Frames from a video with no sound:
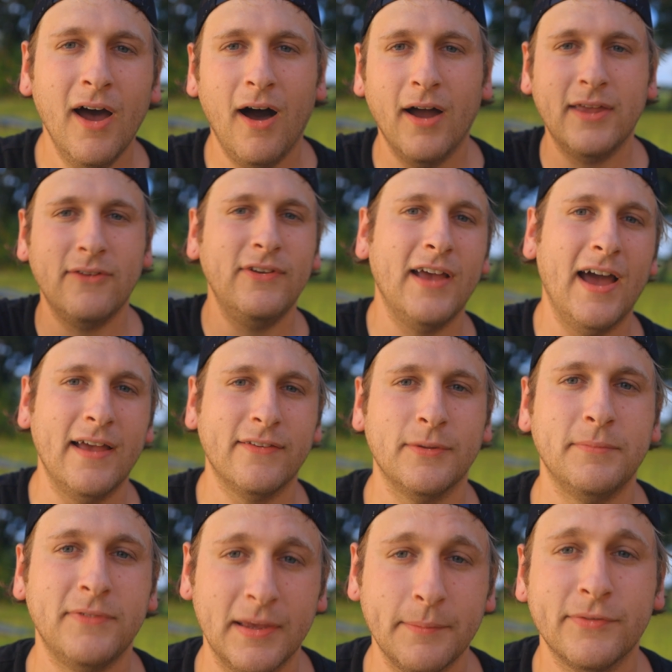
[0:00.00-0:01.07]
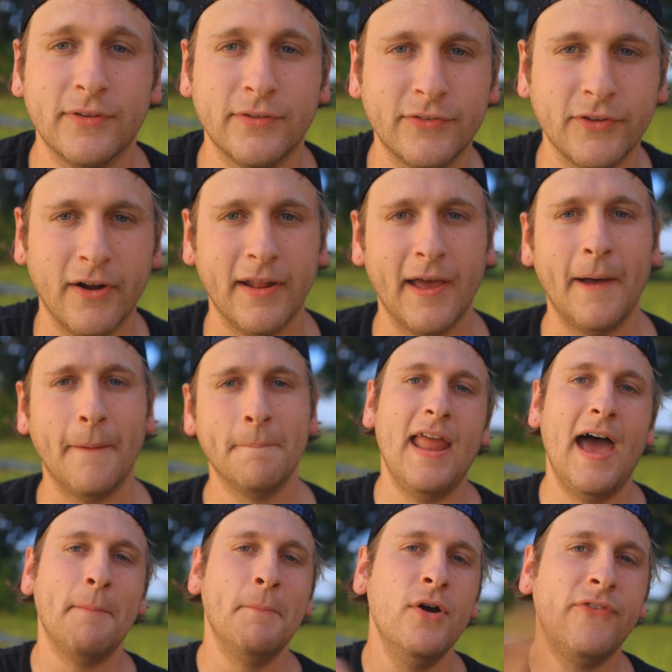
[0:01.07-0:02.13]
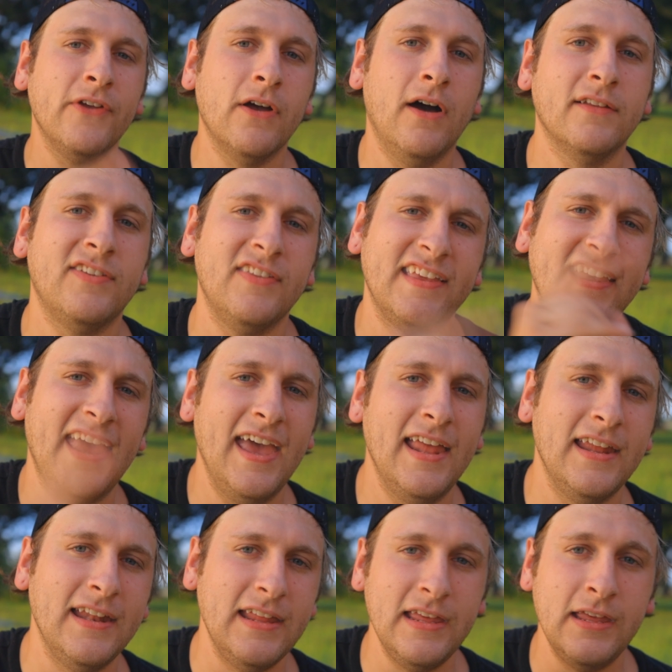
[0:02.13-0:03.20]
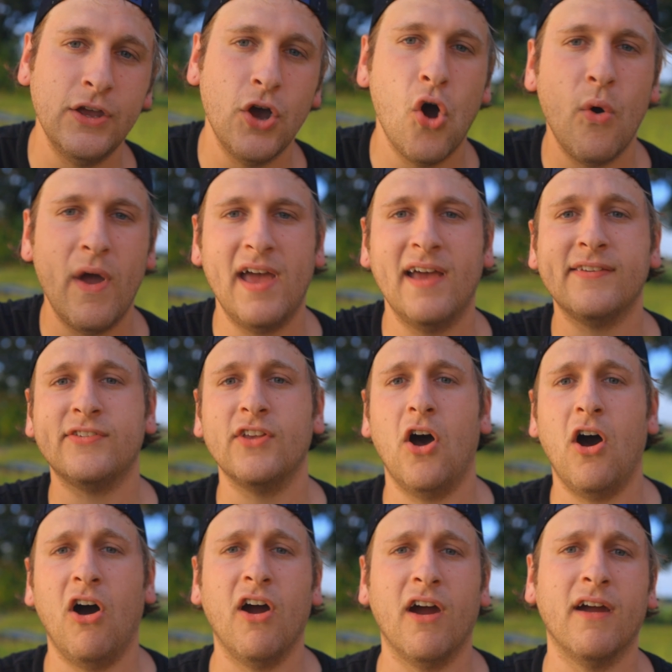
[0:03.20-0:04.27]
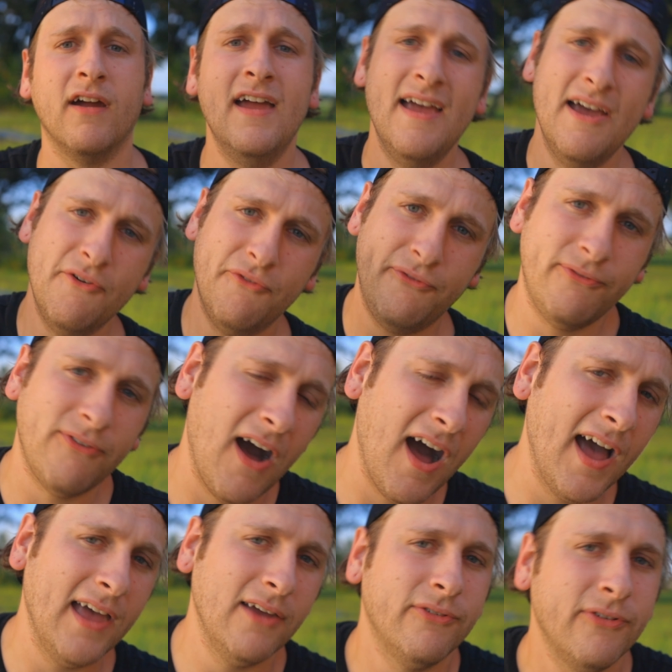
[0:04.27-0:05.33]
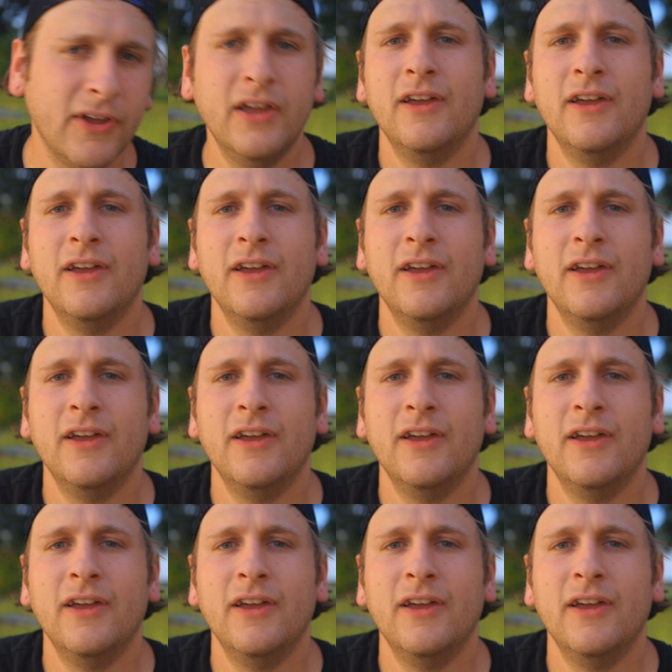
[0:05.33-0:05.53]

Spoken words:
I'll give you guys some tips to start out. Now moving on to the Canon EOS-R 5.